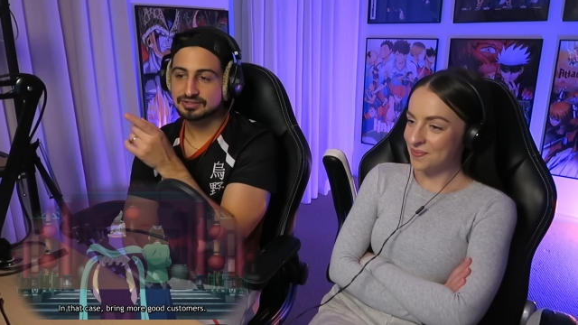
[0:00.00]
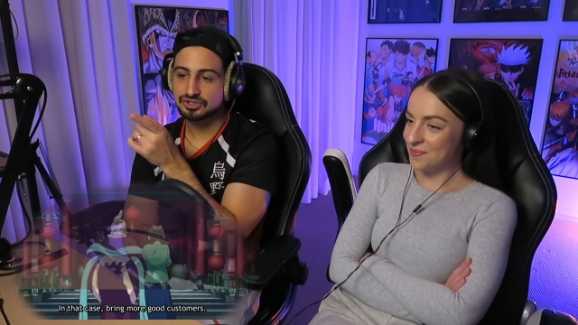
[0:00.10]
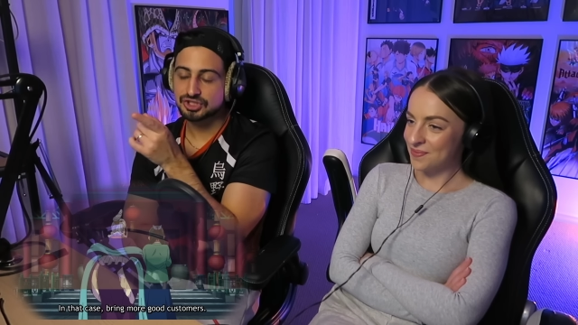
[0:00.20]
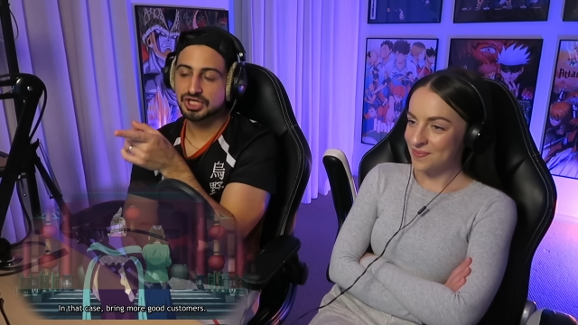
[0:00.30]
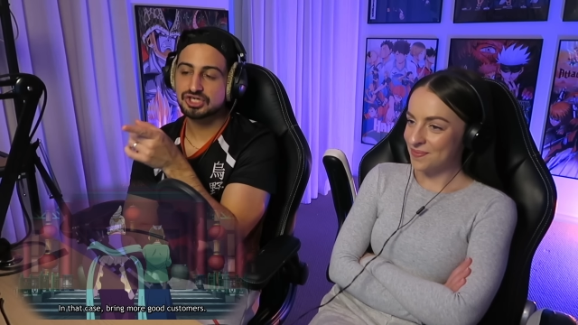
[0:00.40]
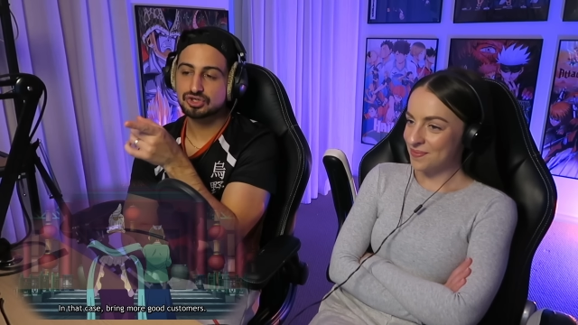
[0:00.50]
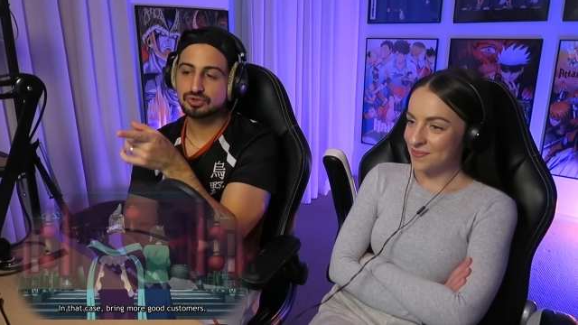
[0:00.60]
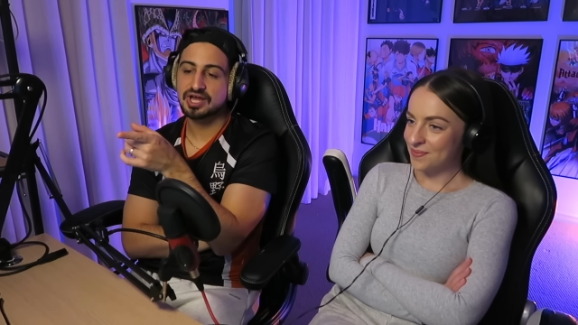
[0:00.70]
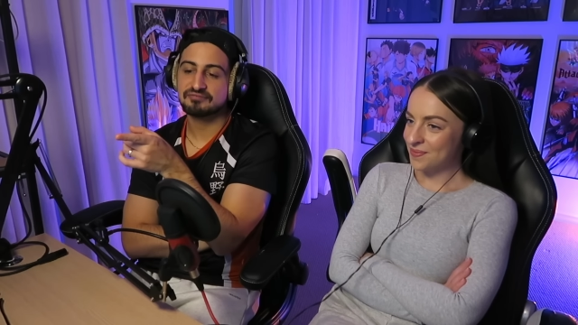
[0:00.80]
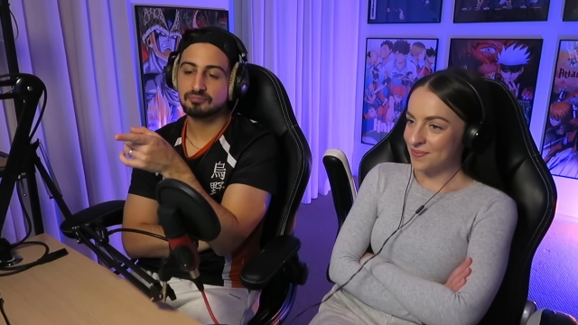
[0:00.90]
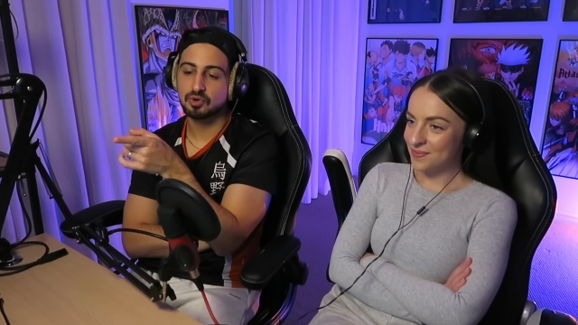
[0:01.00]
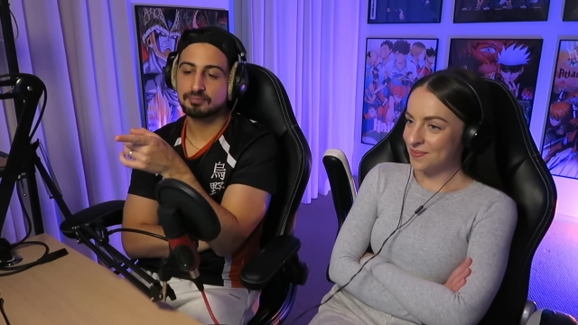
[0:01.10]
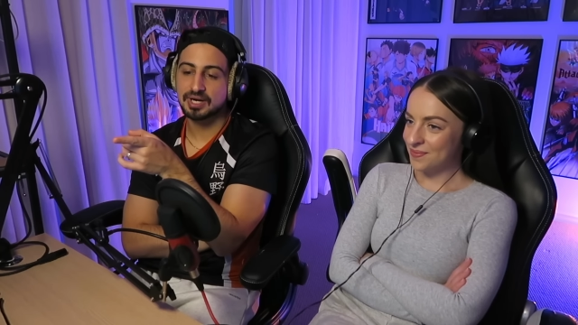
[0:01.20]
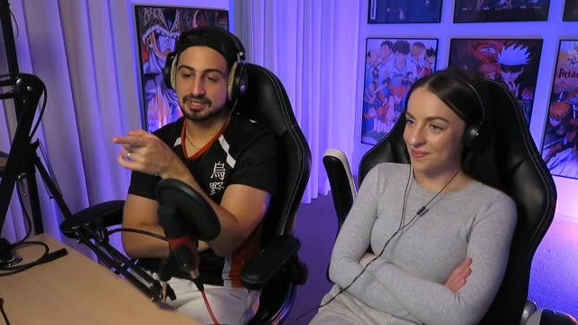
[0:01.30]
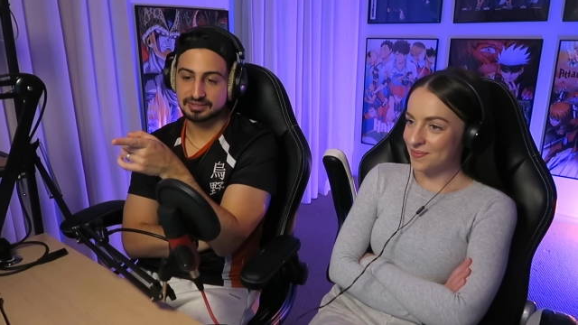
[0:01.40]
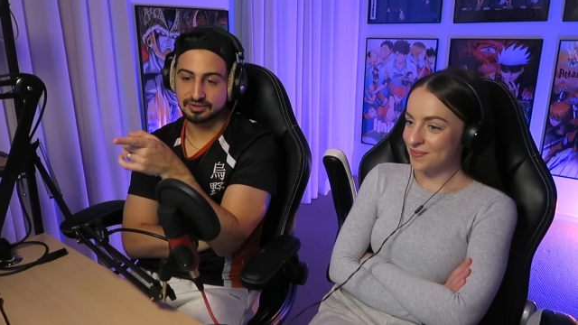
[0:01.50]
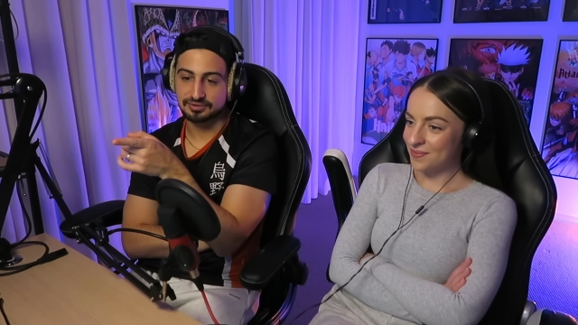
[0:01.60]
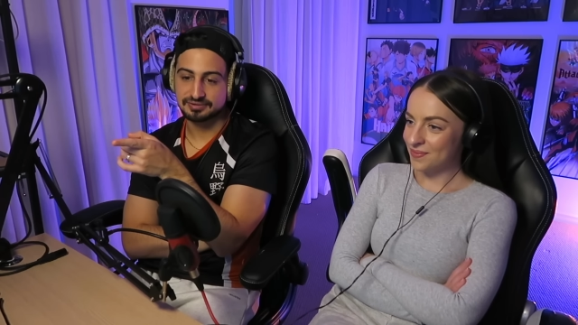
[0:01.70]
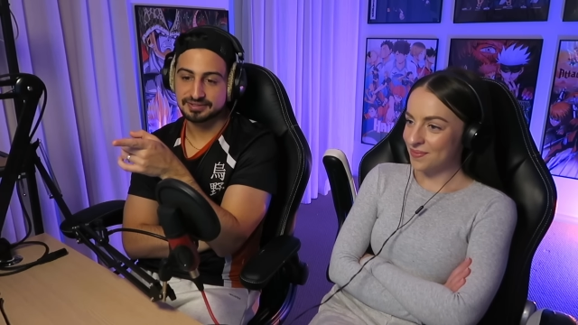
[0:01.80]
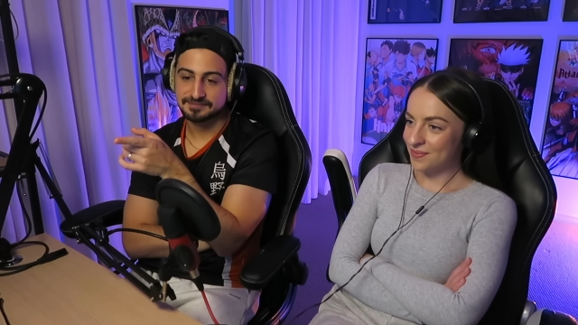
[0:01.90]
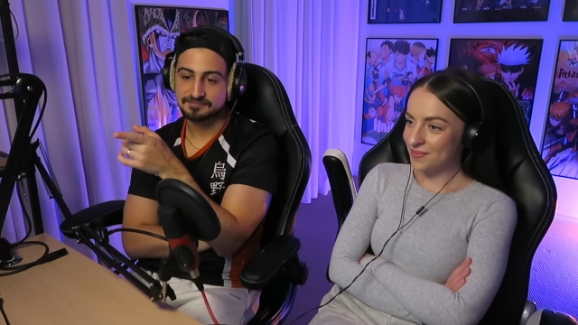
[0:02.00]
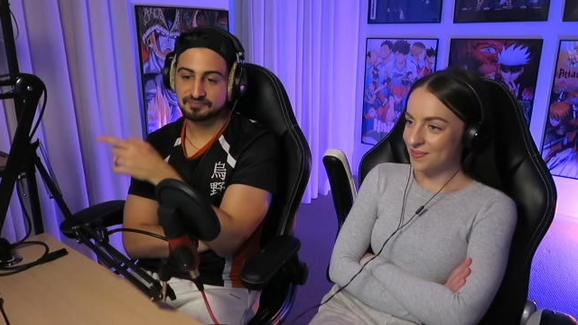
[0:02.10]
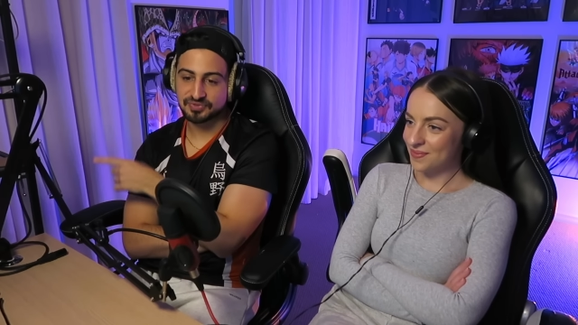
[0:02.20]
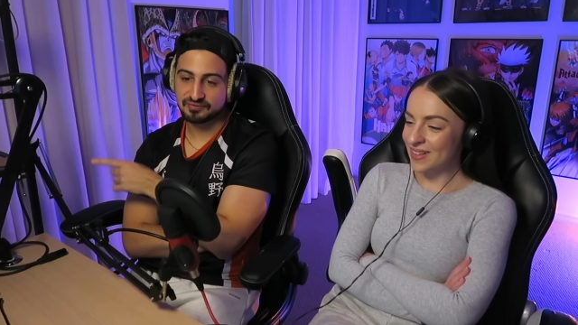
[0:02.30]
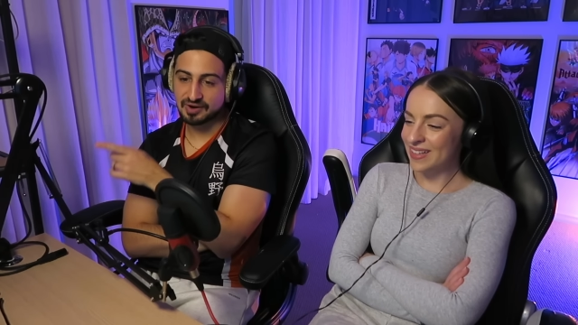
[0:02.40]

Speaker 1: She should have more money though. For,